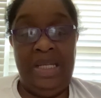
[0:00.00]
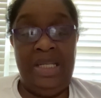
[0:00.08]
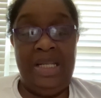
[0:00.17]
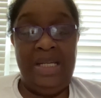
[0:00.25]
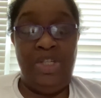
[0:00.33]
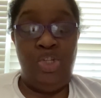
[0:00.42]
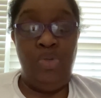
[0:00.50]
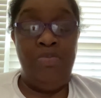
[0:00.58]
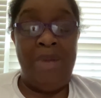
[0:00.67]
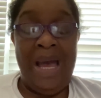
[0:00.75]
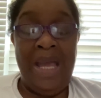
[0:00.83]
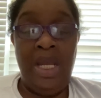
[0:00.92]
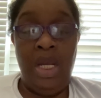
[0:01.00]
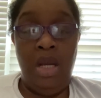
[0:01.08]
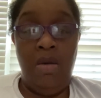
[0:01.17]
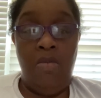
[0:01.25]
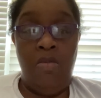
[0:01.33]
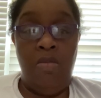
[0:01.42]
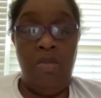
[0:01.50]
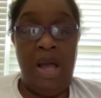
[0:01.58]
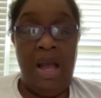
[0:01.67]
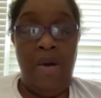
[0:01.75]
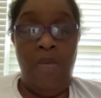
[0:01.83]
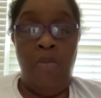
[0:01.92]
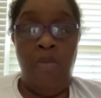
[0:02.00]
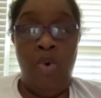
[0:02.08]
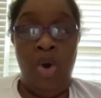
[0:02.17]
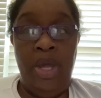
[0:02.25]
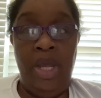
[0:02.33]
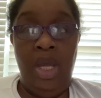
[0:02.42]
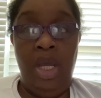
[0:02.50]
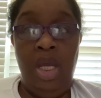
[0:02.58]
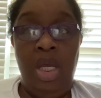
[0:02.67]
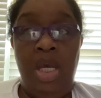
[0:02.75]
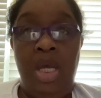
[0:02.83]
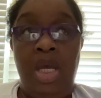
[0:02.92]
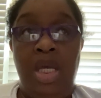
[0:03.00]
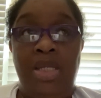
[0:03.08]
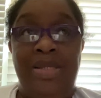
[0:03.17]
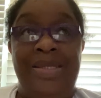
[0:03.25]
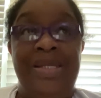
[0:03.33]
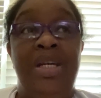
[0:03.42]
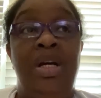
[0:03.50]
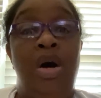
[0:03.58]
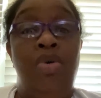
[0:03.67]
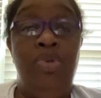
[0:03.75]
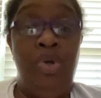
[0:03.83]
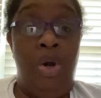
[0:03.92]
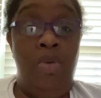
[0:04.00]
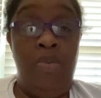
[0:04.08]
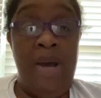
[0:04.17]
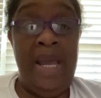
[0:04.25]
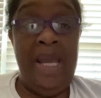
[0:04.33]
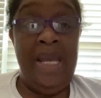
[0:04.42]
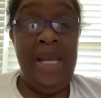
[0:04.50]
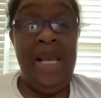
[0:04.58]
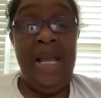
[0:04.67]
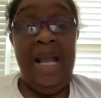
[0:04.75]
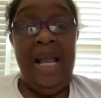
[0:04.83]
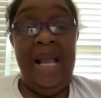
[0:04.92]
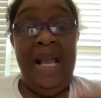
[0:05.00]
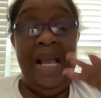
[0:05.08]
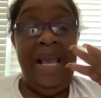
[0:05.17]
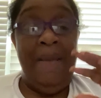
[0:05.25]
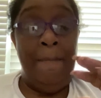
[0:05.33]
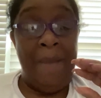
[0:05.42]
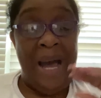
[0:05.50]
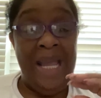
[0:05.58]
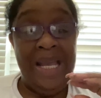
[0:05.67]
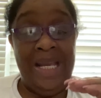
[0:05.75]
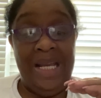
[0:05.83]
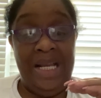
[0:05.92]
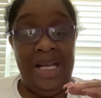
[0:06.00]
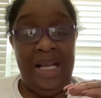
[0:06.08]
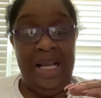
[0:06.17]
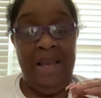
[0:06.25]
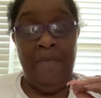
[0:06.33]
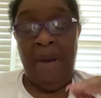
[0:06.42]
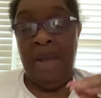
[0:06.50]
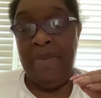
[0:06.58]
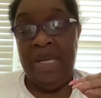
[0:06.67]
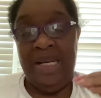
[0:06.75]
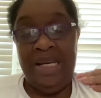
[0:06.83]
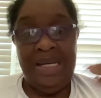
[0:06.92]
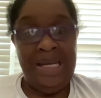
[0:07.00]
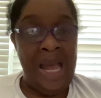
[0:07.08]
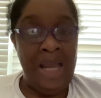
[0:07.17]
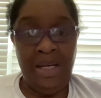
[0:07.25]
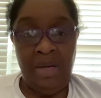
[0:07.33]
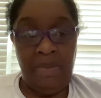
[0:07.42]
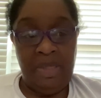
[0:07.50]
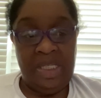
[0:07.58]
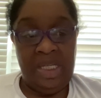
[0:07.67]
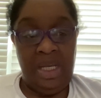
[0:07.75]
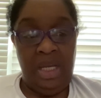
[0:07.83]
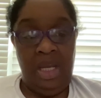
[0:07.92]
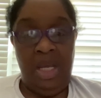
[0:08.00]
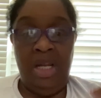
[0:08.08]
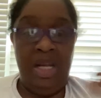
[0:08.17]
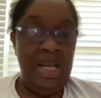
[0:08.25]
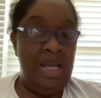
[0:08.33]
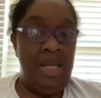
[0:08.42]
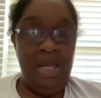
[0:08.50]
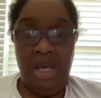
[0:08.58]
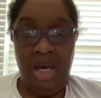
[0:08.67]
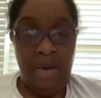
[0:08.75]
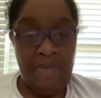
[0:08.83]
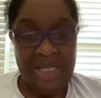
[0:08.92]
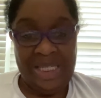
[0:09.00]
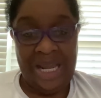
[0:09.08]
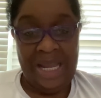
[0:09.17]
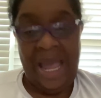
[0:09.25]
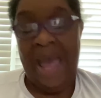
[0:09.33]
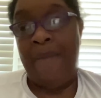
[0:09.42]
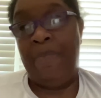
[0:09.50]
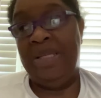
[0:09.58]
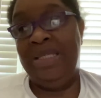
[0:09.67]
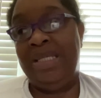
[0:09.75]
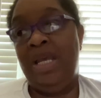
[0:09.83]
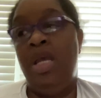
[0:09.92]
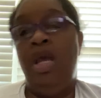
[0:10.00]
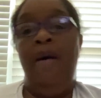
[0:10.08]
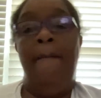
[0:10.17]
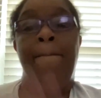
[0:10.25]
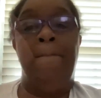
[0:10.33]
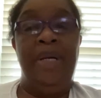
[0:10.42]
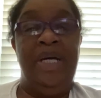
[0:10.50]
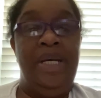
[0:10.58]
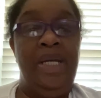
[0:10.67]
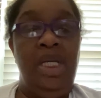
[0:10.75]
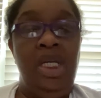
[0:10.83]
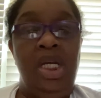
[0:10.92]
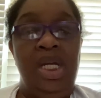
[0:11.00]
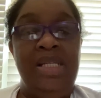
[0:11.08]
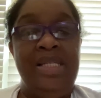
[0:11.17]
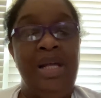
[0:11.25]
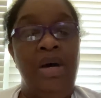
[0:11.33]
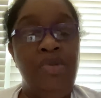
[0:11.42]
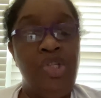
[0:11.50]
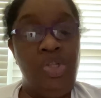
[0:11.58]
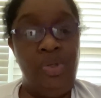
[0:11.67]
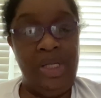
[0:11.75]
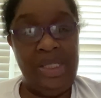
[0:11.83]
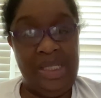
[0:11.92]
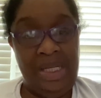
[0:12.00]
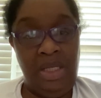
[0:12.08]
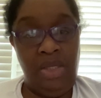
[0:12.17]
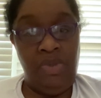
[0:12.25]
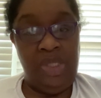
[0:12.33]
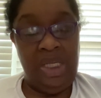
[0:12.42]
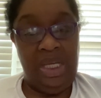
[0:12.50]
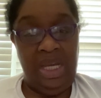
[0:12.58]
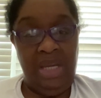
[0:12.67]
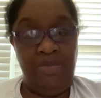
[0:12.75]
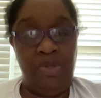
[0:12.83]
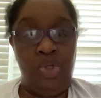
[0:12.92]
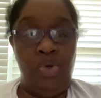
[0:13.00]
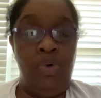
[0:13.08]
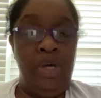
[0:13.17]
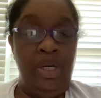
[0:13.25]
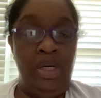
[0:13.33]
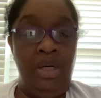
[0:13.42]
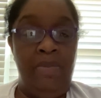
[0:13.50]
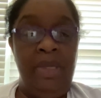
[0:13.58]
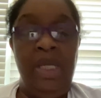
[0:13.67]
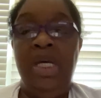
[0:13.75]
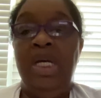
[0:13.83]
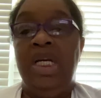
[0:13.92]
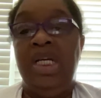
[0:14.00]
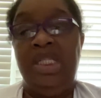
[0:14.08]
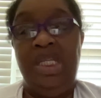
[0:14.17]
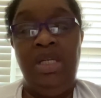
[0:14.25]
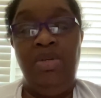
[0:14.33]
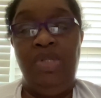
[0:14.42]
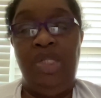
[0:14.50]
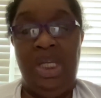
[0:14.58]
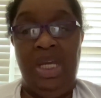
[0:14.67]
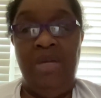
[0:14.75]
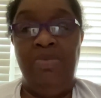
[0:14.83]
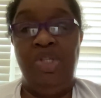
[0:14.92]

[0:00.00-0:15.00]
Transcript: that you might want to go your way. It might be 90% and then a mistake happens. But as long as you continue to keep showing up, continue to keep